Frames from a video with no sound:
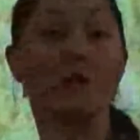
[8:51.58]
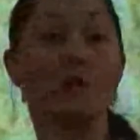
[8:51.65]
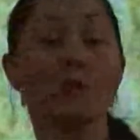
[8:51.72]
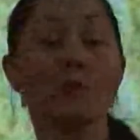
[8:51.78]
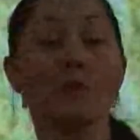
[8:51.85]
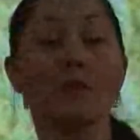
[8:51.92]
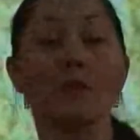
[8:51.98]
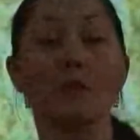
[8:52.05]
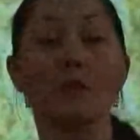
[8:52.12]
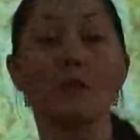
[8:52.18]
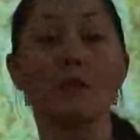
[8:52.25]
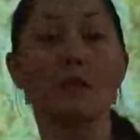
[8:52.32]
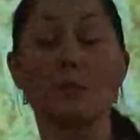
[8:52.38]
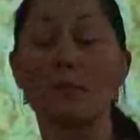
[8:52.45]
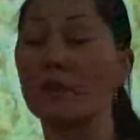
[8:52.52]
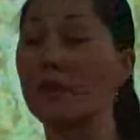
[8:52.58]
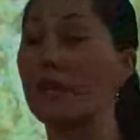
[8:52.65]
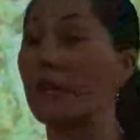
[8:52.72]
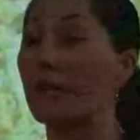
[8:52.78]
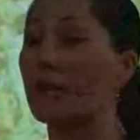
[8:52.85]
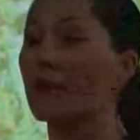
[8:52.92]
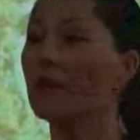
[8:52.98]
do, but then you did something
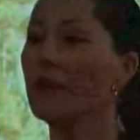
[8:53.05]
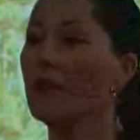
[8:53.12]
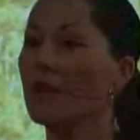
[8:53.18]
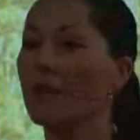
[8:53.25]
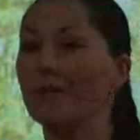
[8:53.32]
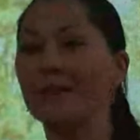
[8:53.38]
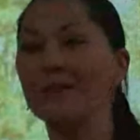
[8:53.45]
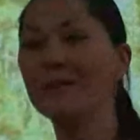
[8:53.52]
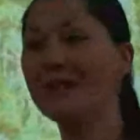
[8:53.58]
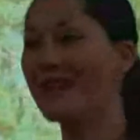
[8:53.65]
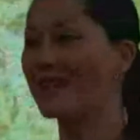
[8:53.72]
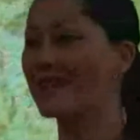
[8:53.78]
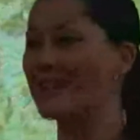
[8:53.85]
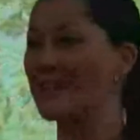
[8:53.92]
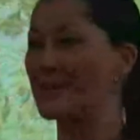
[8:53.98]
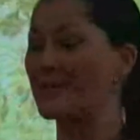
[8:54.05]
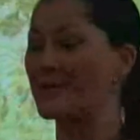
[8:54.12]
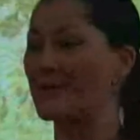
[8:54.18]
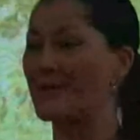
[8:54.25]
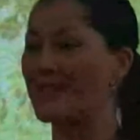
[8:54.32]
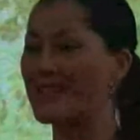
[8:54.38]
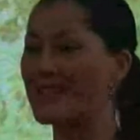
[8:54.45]
else. And then you get the
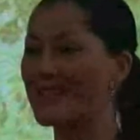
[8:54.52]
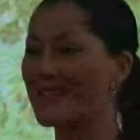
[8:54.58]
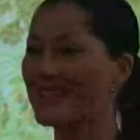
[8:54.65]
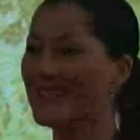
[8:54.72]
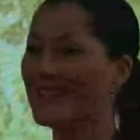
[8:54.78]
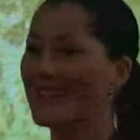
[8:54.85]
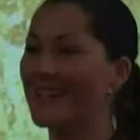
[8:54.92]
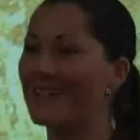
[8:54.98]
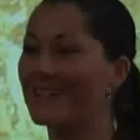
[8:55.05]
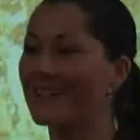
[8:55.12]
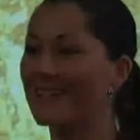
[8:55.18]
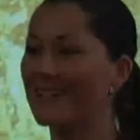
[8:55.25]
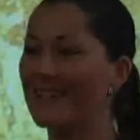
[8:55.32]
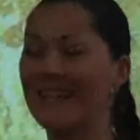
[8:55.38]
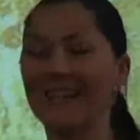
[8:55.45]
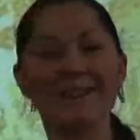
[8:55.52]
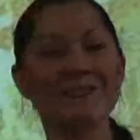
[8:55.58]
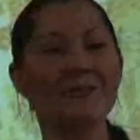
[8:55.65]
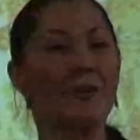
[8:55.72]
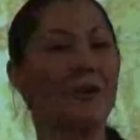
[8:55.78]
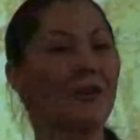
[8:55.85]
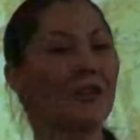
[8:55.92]
experience. And the clever
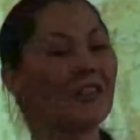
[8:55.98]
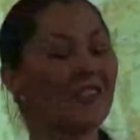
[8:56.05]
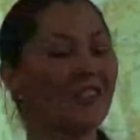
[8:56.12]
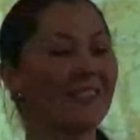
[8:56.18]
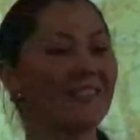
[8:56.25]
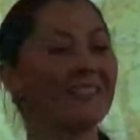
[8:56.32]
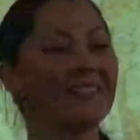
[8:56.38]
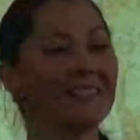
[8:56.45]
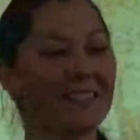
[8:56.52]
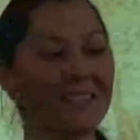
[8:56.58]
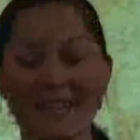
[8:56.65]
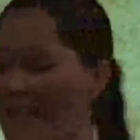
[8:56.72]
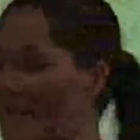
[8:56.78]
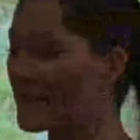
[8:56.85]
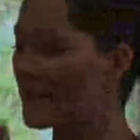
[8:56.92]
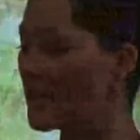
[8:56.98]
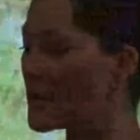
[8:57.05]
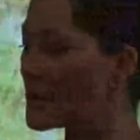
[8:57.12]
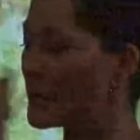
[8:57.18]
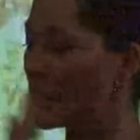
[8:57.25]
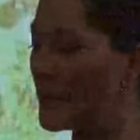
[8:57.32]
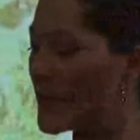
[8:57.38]
ones take the
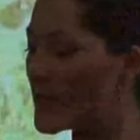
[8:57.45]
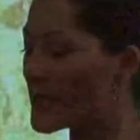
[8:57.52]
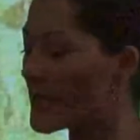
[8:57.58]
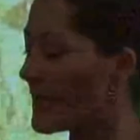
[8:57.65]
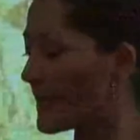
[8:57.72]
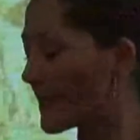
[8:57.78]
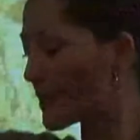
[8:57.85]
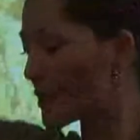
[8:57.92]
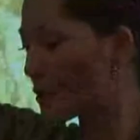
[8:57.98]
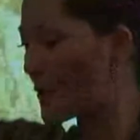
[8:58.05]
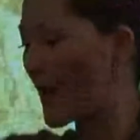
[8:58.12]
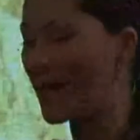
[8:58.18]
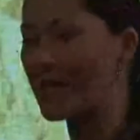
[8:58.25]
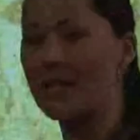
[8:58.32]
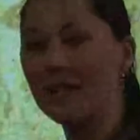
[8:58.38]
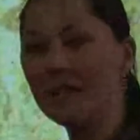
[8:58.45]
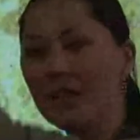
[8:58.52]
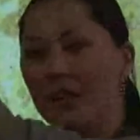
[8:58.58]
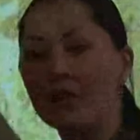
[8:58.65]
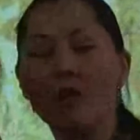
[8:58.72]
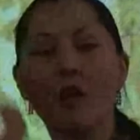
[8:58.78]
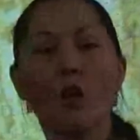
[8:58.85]
experience and extract
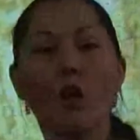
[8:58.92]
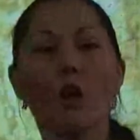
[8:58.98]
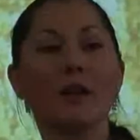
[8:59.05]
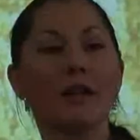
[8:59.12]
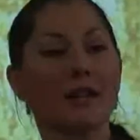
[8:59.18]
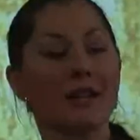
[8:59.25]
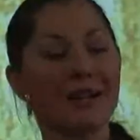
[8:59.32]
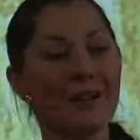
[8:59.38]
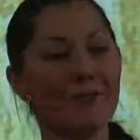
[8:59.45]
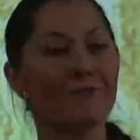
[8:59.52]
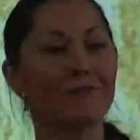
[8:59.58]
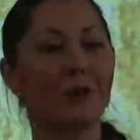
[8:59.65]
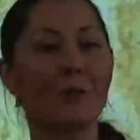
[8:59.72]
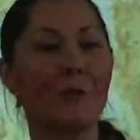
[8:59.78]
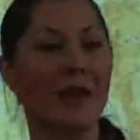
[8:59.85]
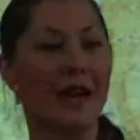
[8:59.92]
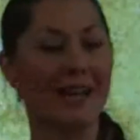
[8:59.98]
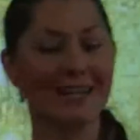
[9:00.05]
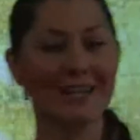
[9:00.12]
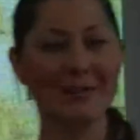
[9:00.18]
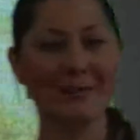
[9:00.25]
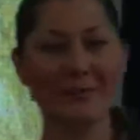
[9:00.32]
the learning from
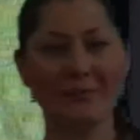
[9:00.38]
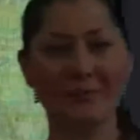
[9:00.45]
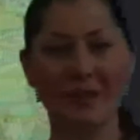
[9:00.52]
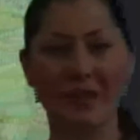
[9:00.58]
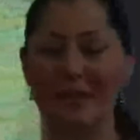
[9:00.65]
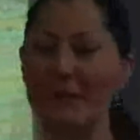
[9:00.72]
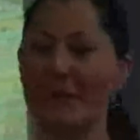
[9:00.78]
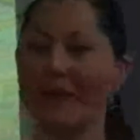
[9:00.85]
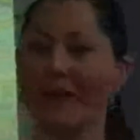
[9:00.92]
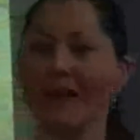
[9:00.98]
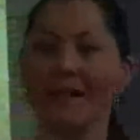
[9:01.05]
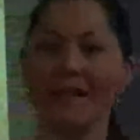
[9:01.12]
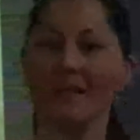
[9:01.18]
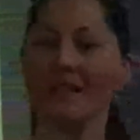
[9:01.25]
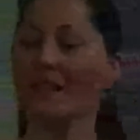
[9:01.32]
that and apply it